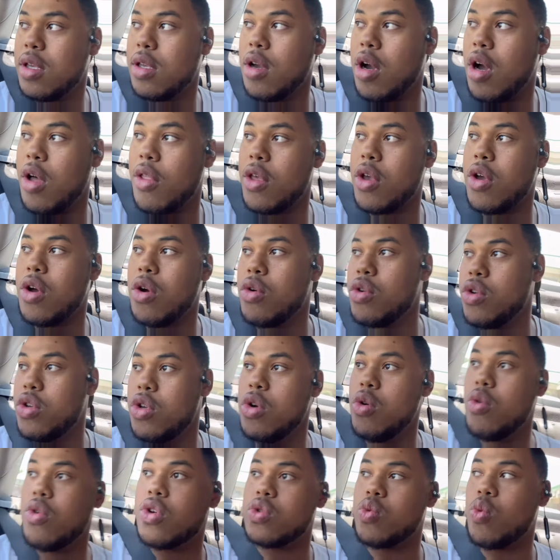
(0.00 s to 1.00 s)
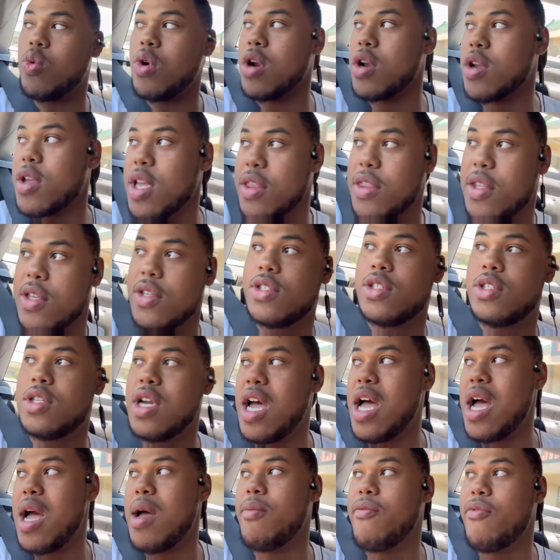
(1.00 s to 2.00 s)
All they're going to do is work at this
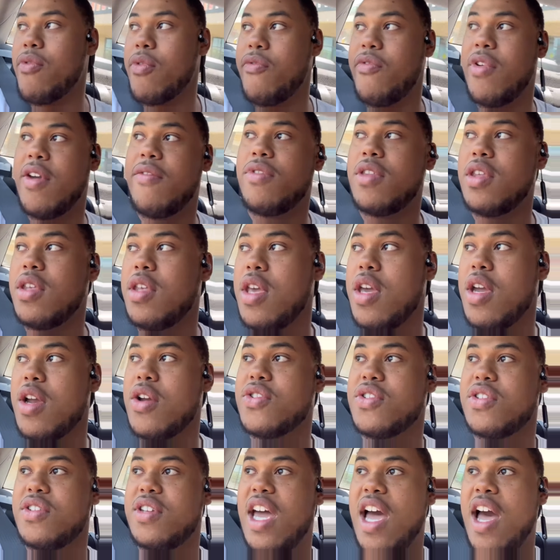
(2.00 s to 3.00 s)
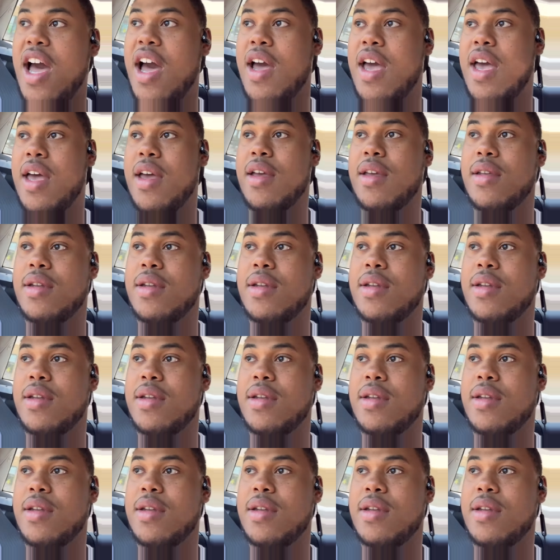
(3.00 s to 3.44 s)
job for 50 years and die.